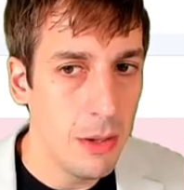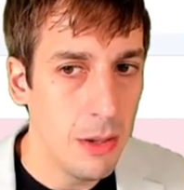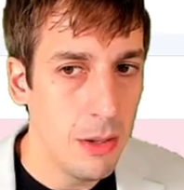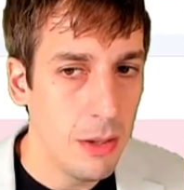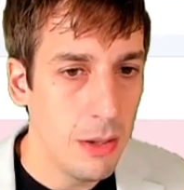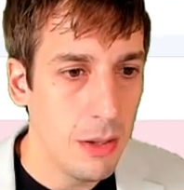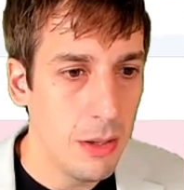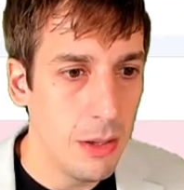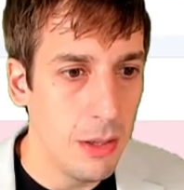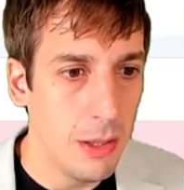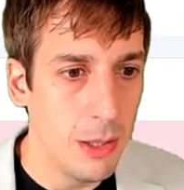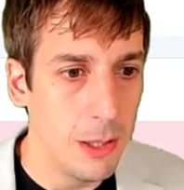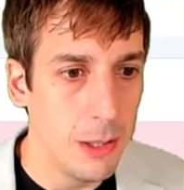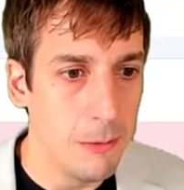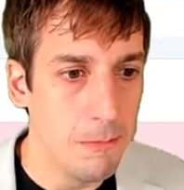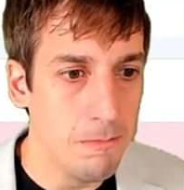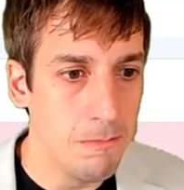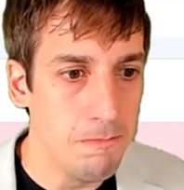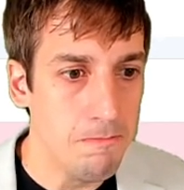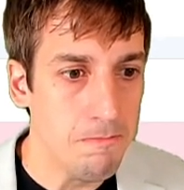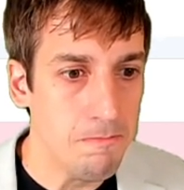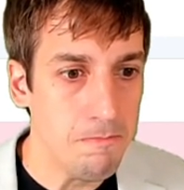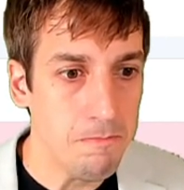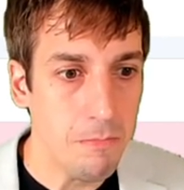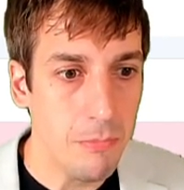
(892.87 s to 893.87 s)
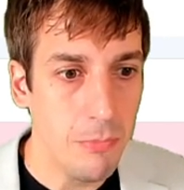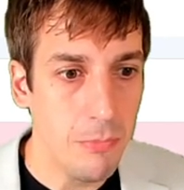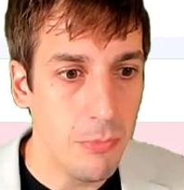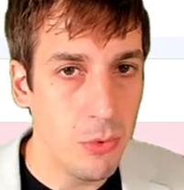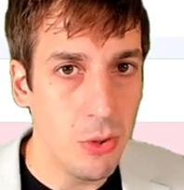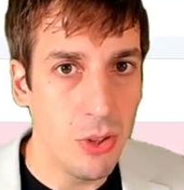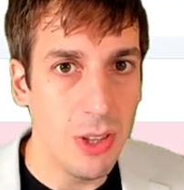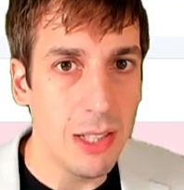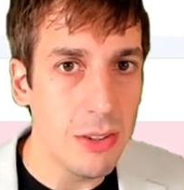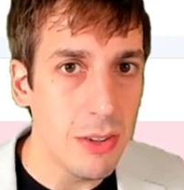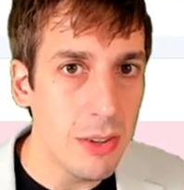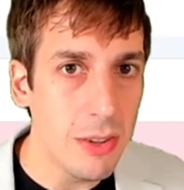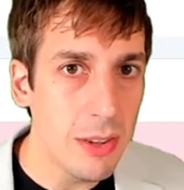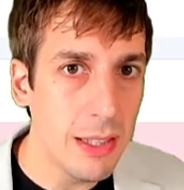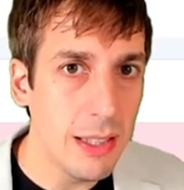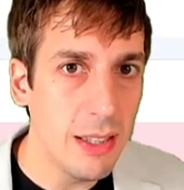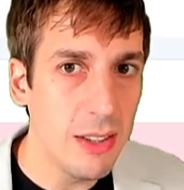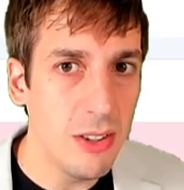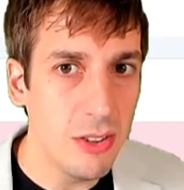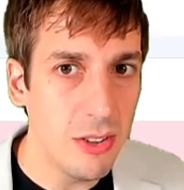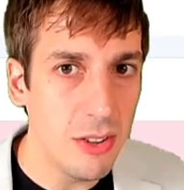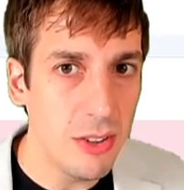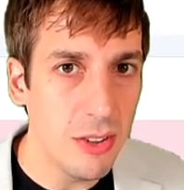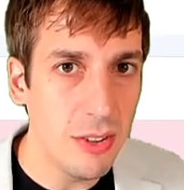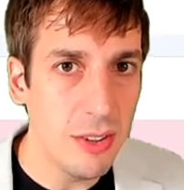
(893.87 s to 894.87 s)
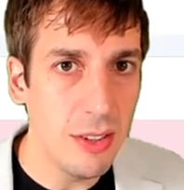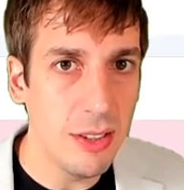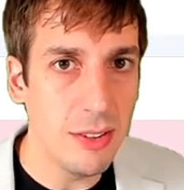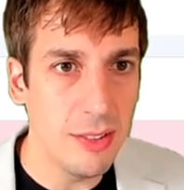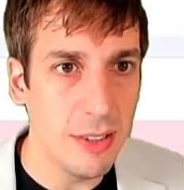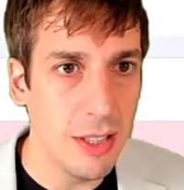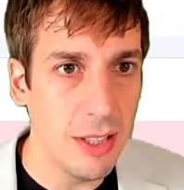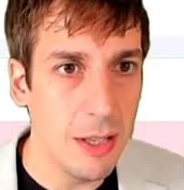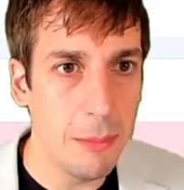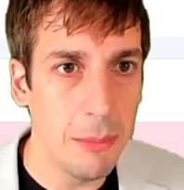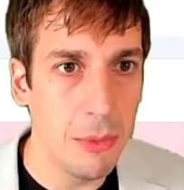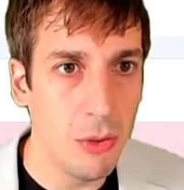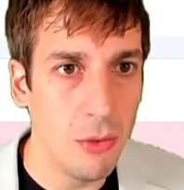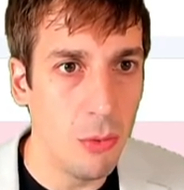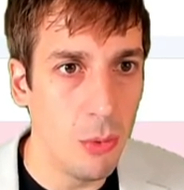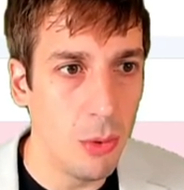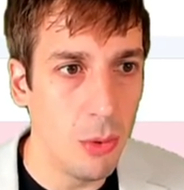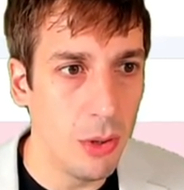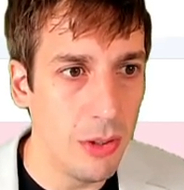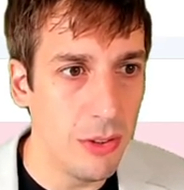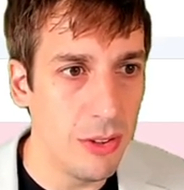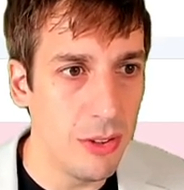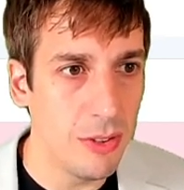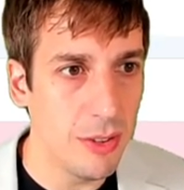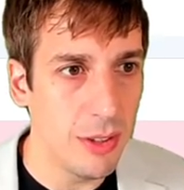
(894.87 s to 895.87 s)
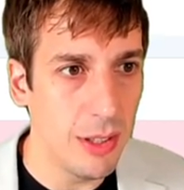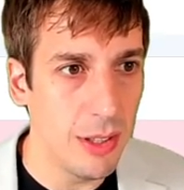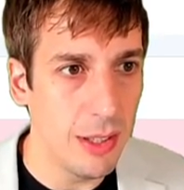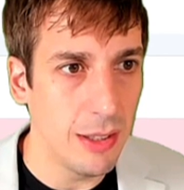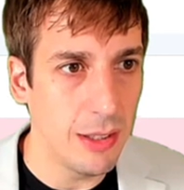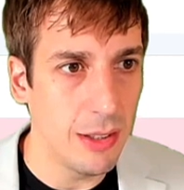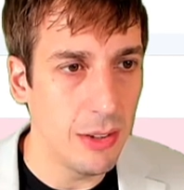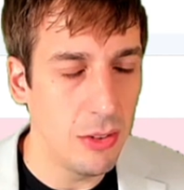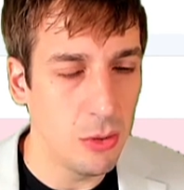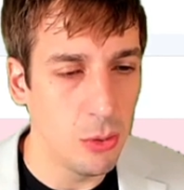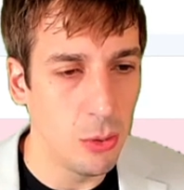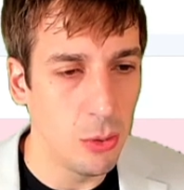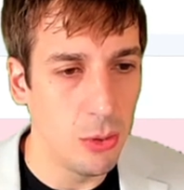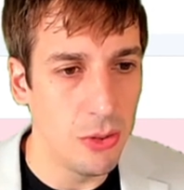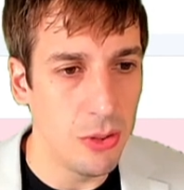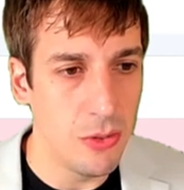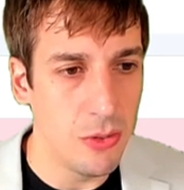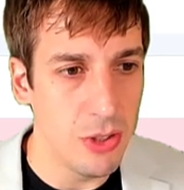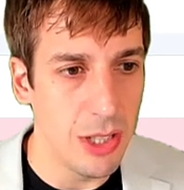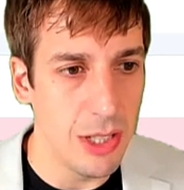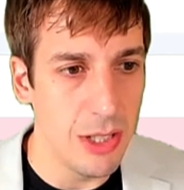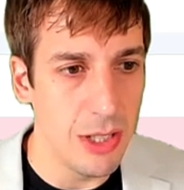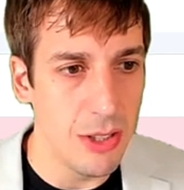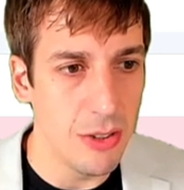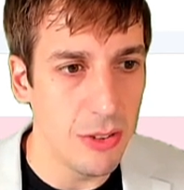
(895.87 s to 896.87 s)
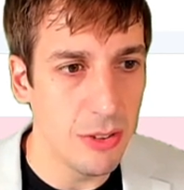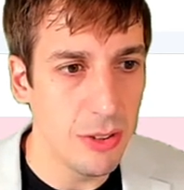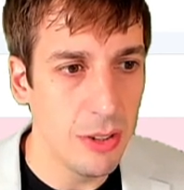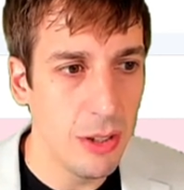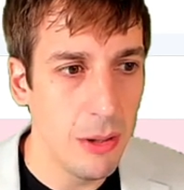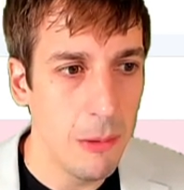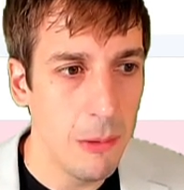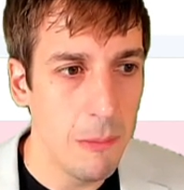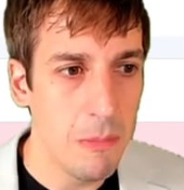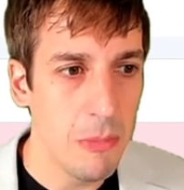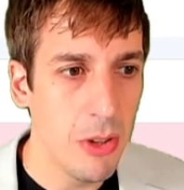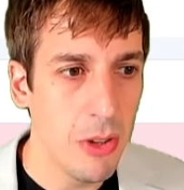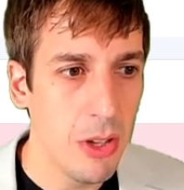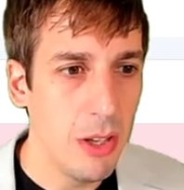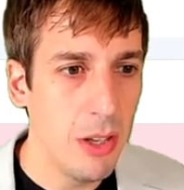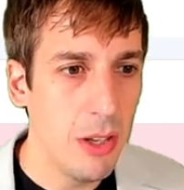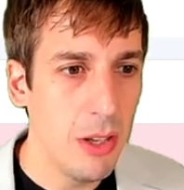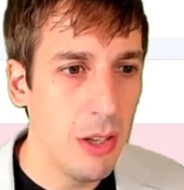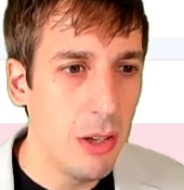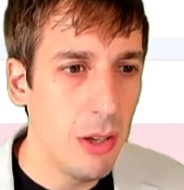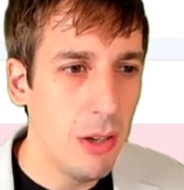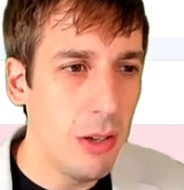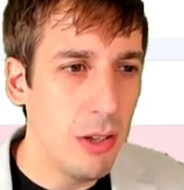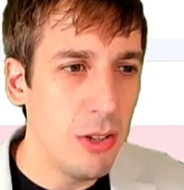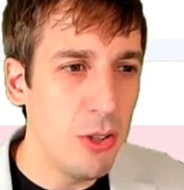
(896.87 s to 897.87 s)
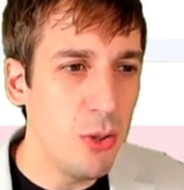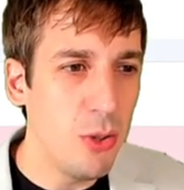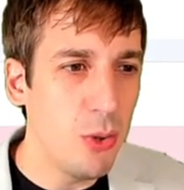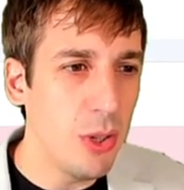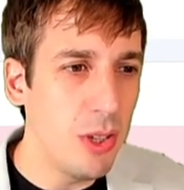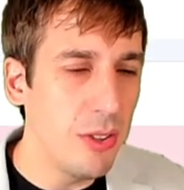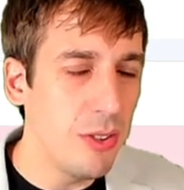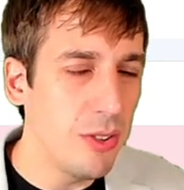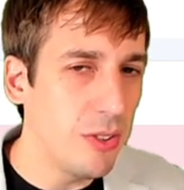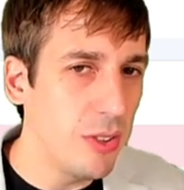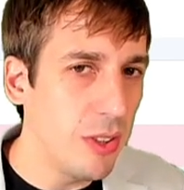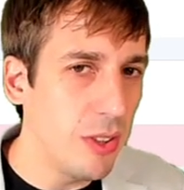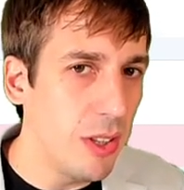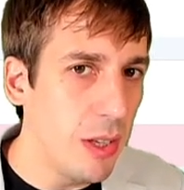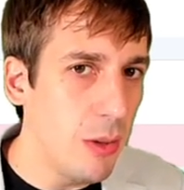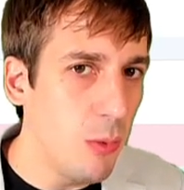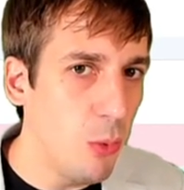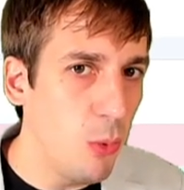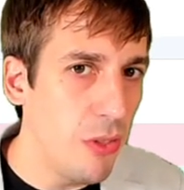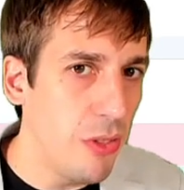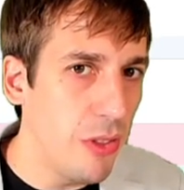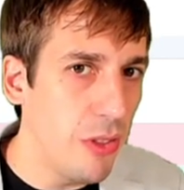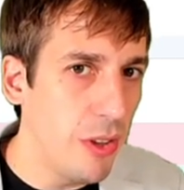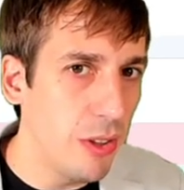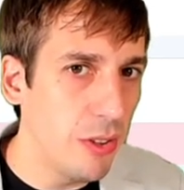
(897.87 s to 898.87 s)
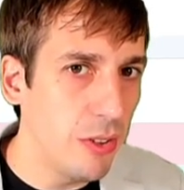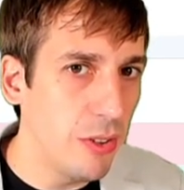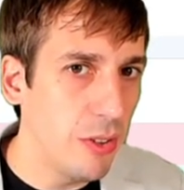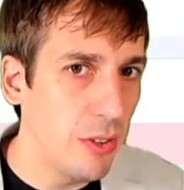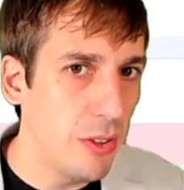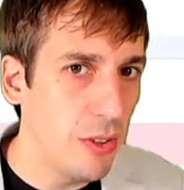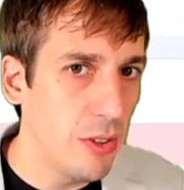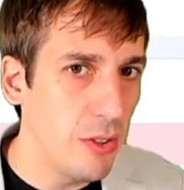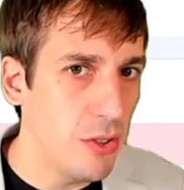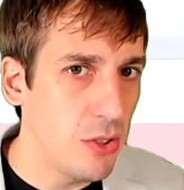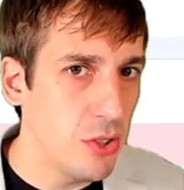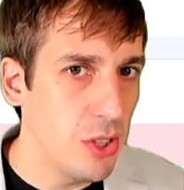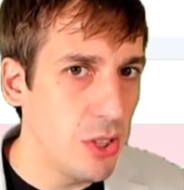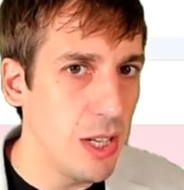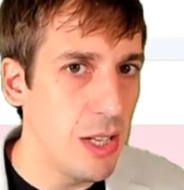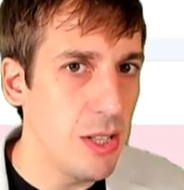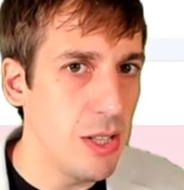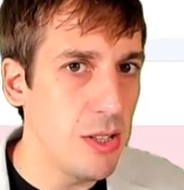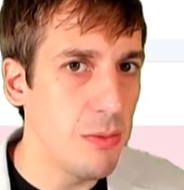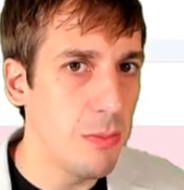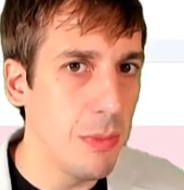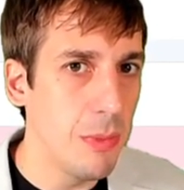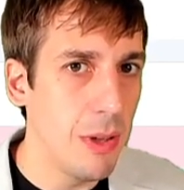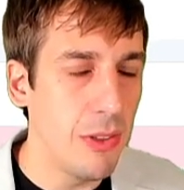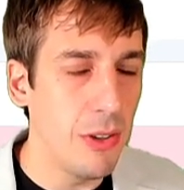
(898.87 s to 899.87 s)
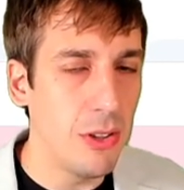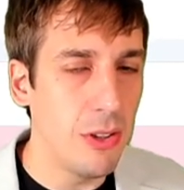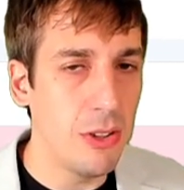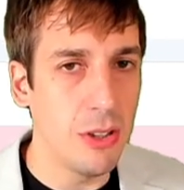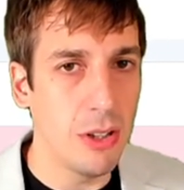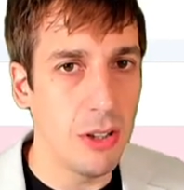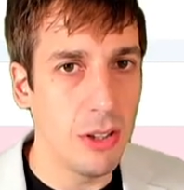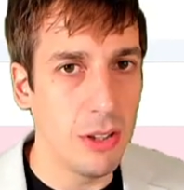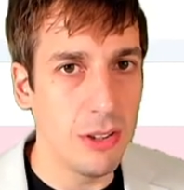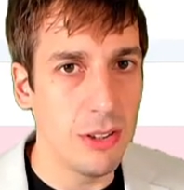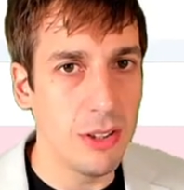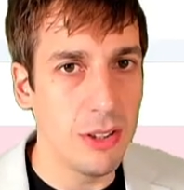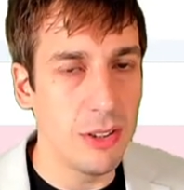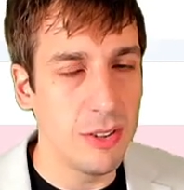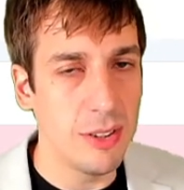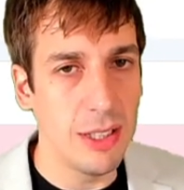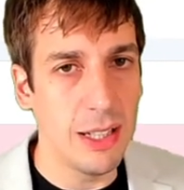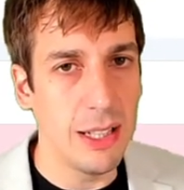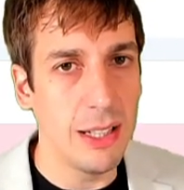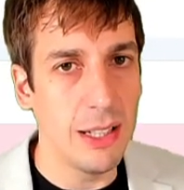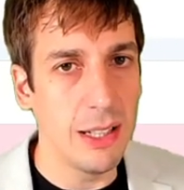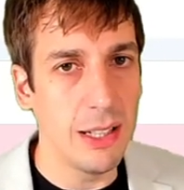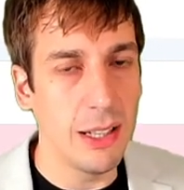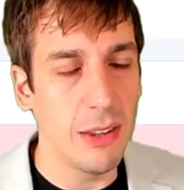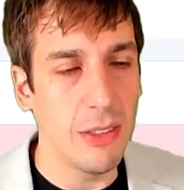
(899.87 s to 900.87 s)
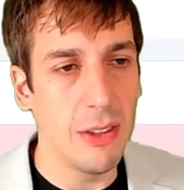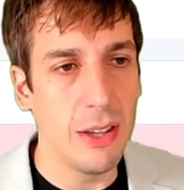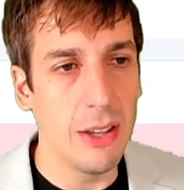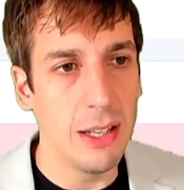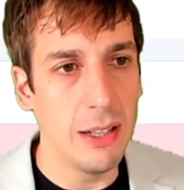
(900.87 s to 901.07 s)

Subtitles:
So this is an example of one of these sorts of changes. you can see with this change method target to static that